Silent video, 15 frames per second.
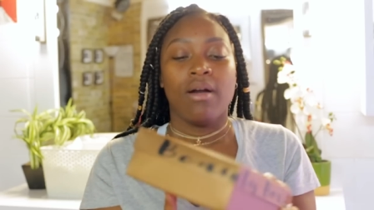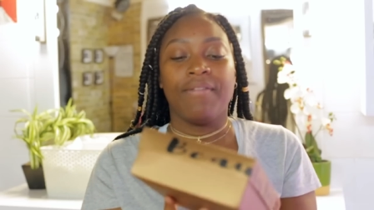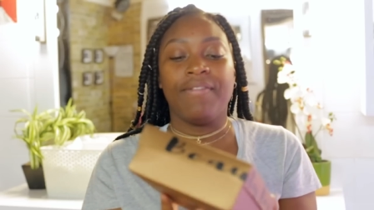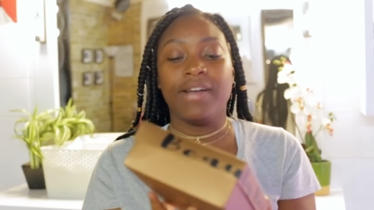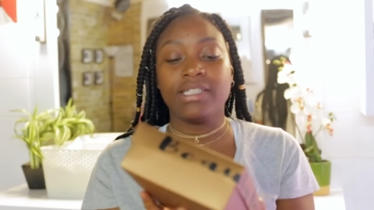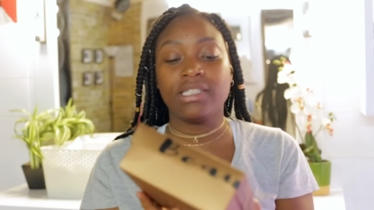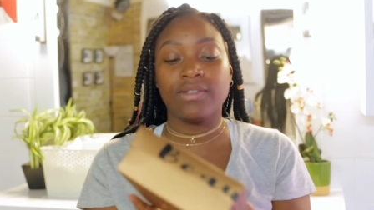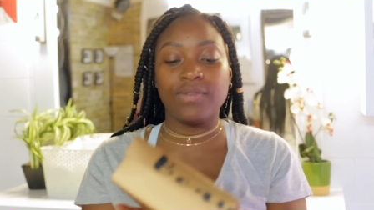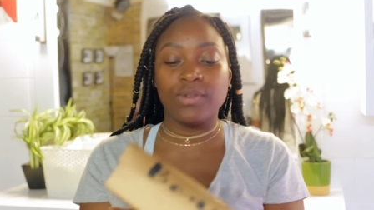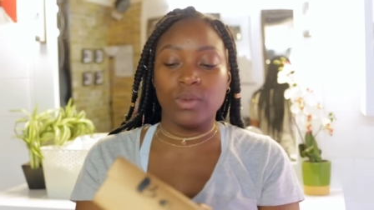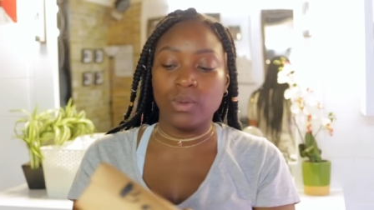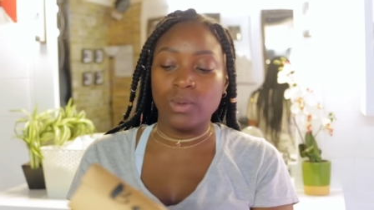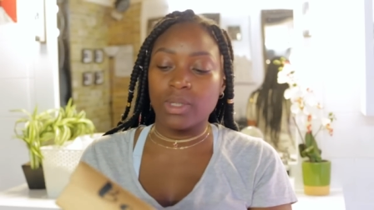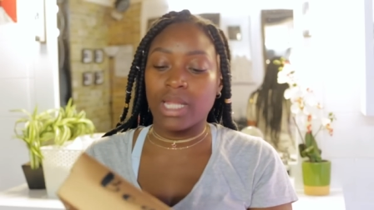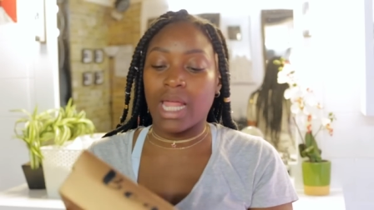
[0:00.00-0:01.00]
First of
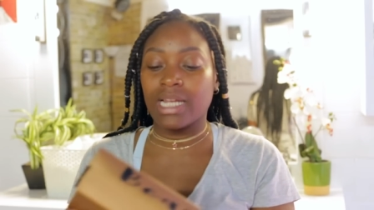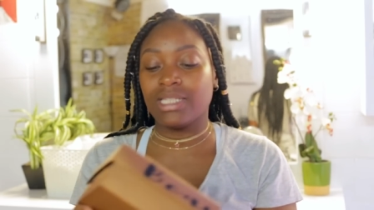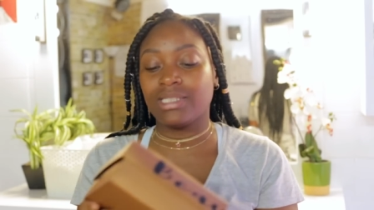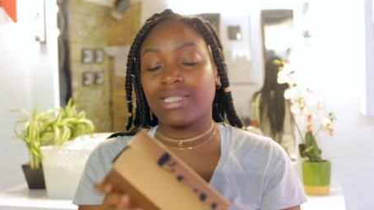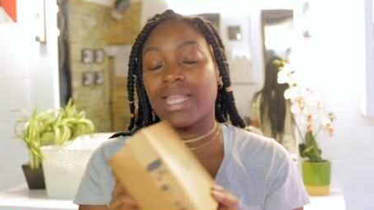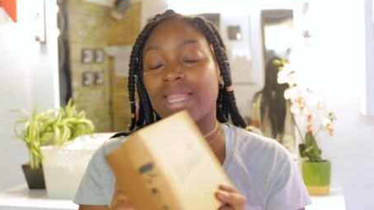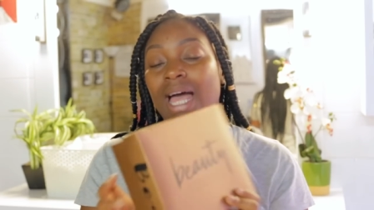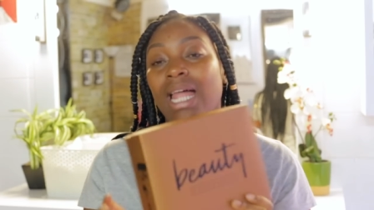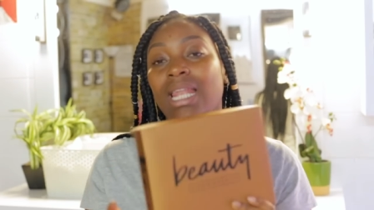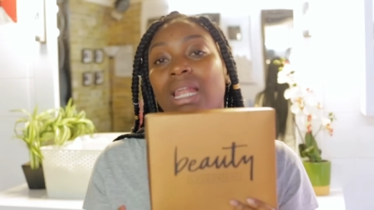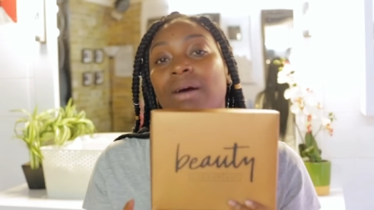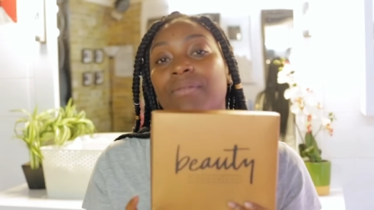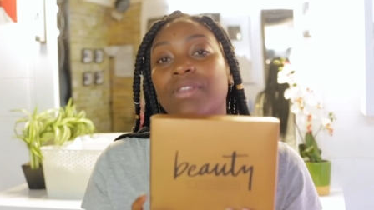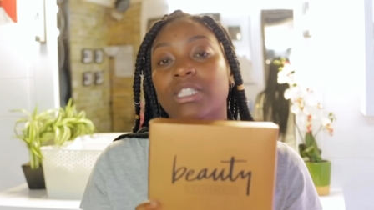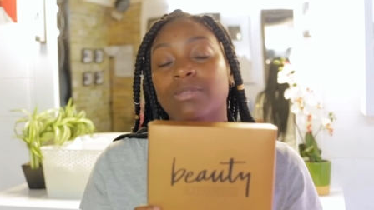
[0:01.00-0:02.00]
all, can I just say that I
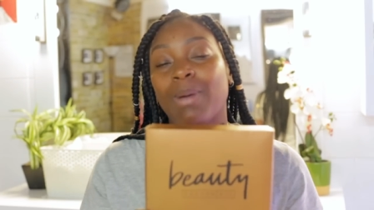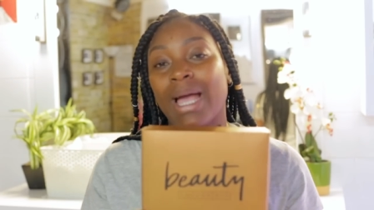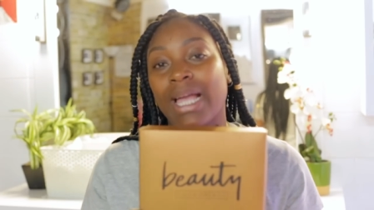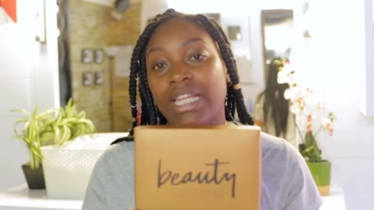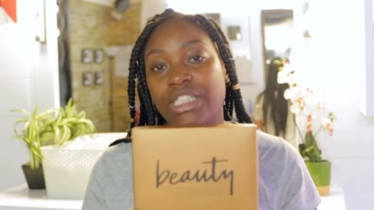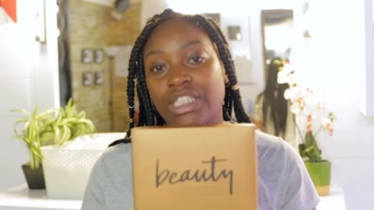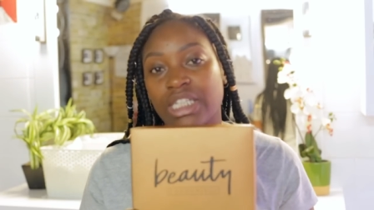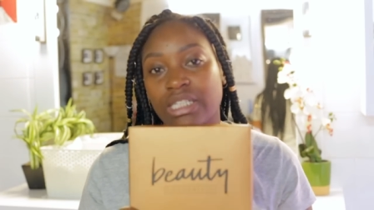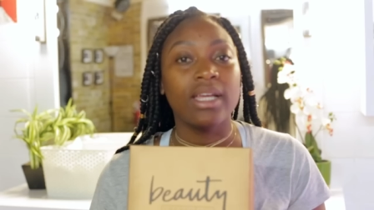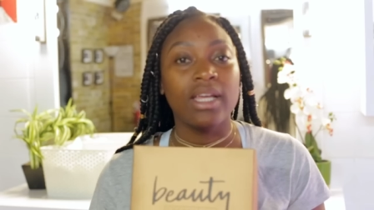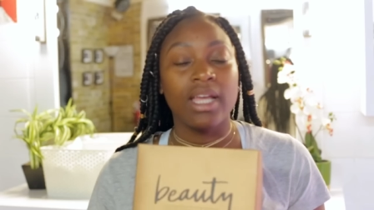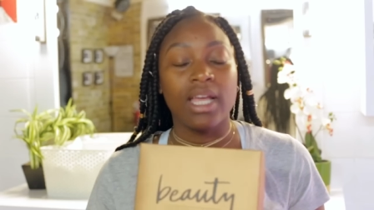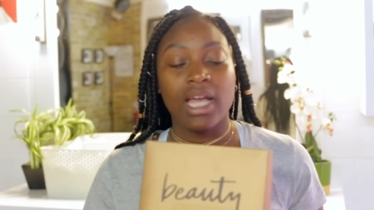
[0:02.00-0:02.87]
love this packaging.